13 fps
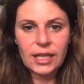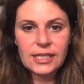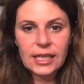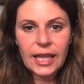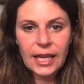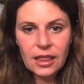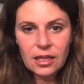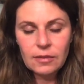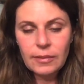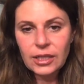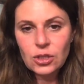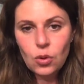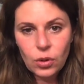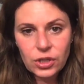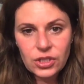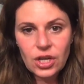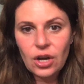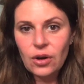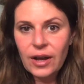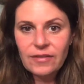It's lengthened my
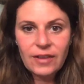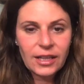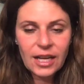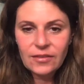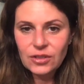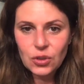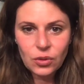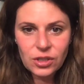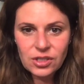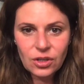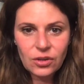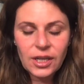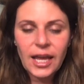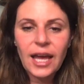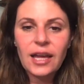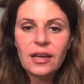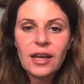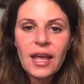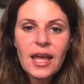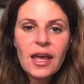torso. I finally have a torso
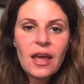again.